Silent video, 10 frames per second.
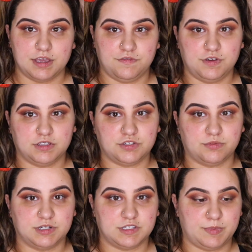If you guys don't
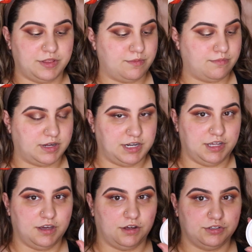want to spend the
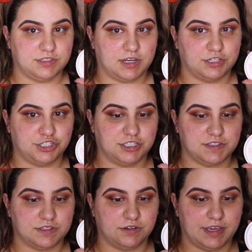money on the Tatcha
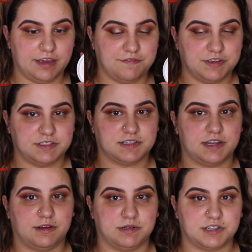Silk Canvas,
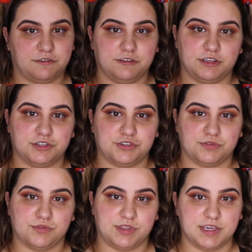then I would definitely
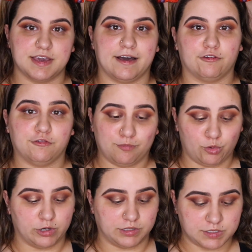do the e.l.f.
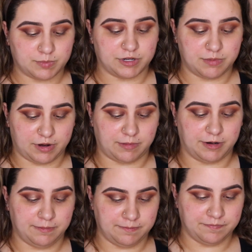Poreless Putty
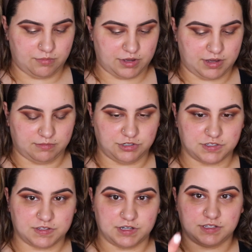Primer. But I'm
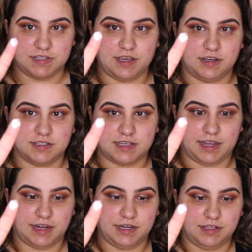just going to take a
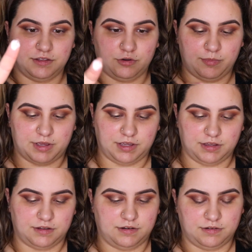tiny little bit